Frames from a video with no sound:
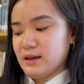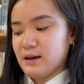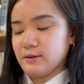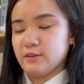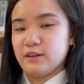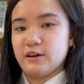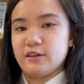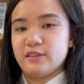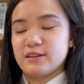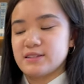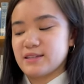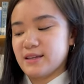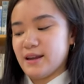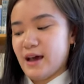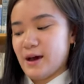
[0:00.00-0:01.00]
Out there
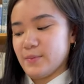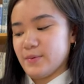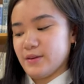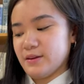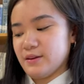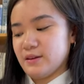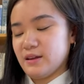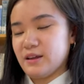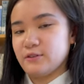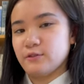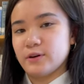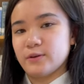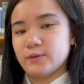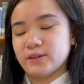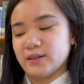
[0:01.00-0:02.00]
things can happen, and
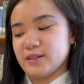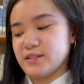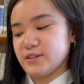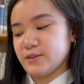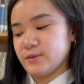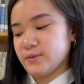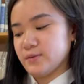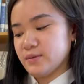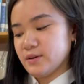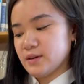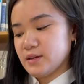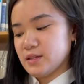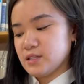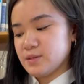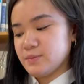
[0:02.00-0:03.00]
frequently do,
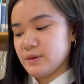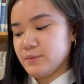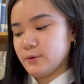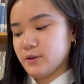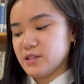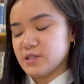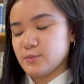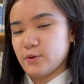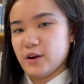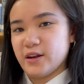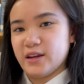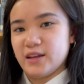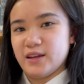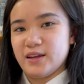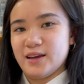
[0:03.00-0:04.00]
to people as
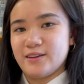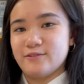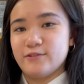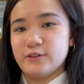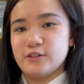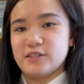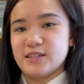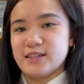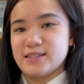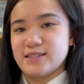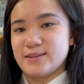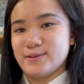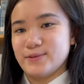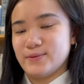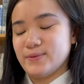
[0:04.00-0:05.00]
brainy and footsie as
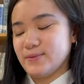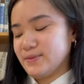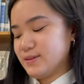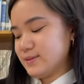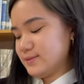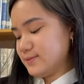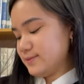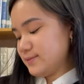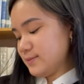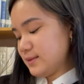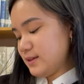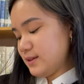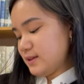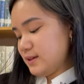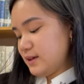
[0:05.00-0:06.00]
you.
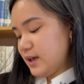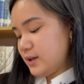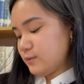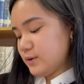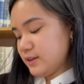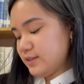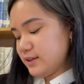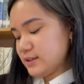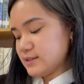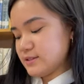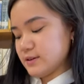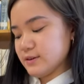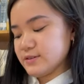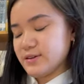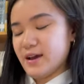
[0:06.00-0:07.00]
And when things
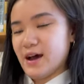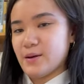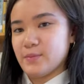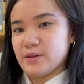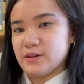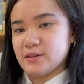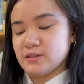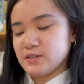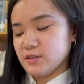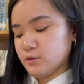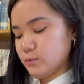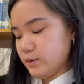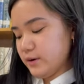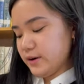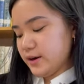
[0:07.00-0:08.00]
start to happen,
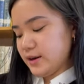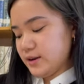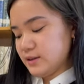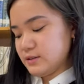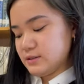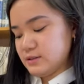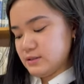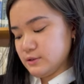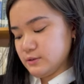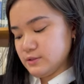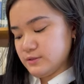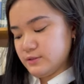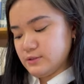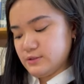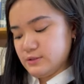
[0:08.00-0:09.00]
don't worry,
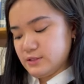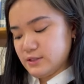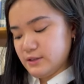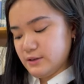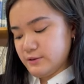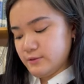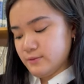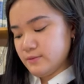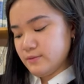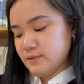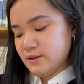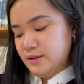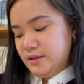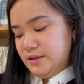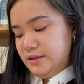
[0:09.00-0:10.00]
don't skew.
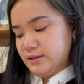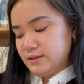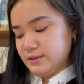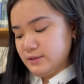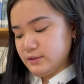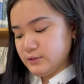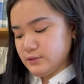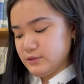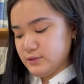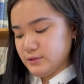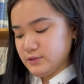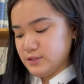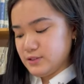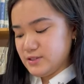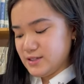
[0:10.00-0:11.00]

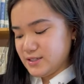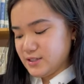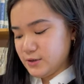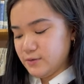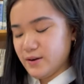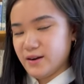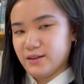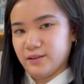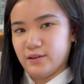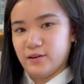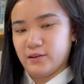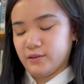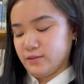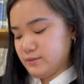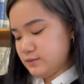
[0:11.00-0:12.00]
You'll just go right
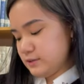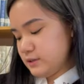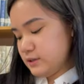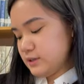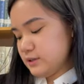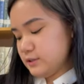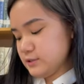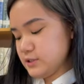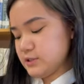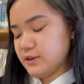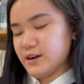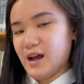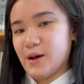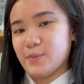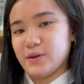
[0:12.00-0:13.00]
along, you'll
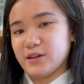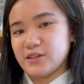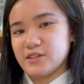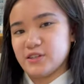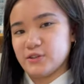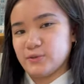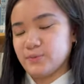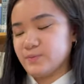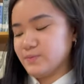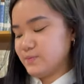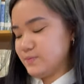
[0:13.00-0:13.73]
start happening too.